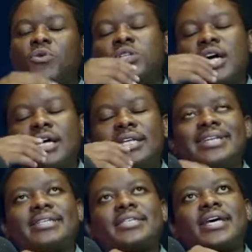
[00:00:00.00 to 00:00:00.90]
future. The,
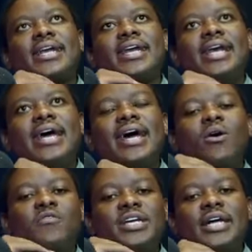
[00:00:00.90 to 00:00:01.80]
the second layer
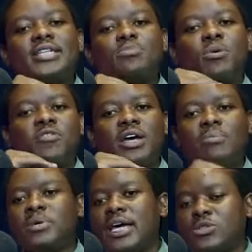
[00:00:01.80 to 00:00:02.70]
of leadership of
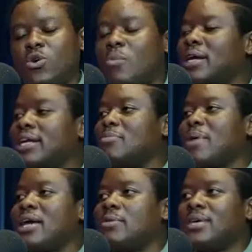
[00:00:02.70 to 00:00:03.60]
M K is commanded
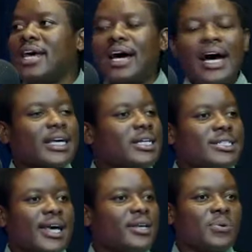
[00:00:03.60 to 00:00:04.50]
by me. I can
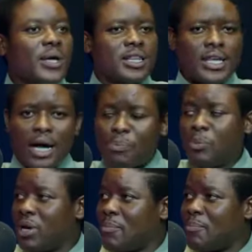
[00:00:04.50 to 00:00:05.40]
tell you. The young
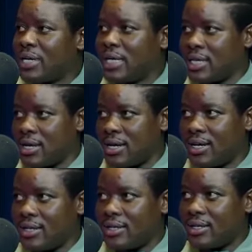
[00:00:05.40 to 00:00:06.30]
people I'm breeding there,
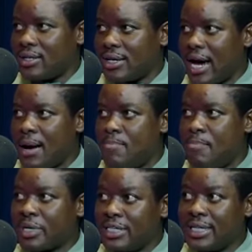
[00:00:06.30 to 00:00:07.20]

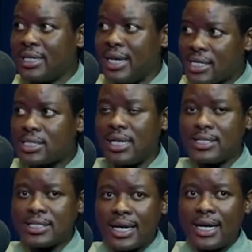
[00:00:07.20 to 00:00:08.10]
I'm breeding next
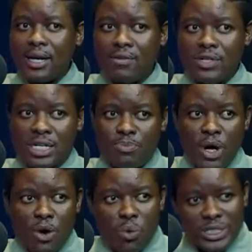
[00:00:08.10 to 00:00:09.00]
second layer of leadership,
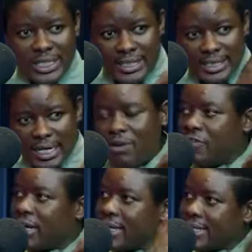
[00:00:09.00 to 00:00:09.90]
which is
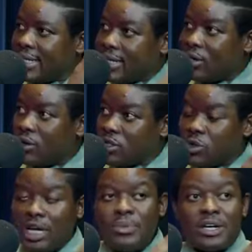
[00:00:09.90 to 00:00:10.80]
very clear. Not
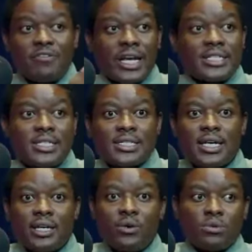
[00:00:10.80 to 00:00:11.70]
social media fanatics,
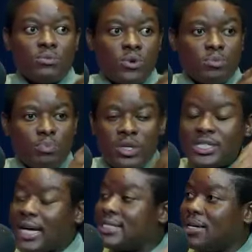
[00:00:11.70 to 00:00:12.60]
not, not
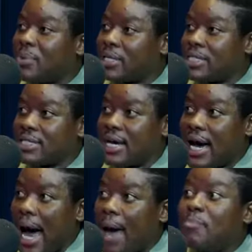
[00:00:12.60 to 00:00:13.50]
political celebrities.
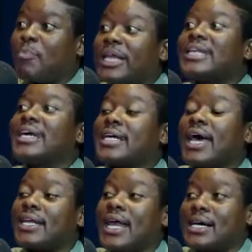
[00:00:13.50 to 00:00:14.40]
I'm breeding
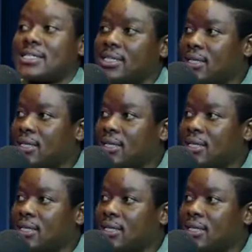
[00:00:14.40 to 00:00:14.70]
guerrillas,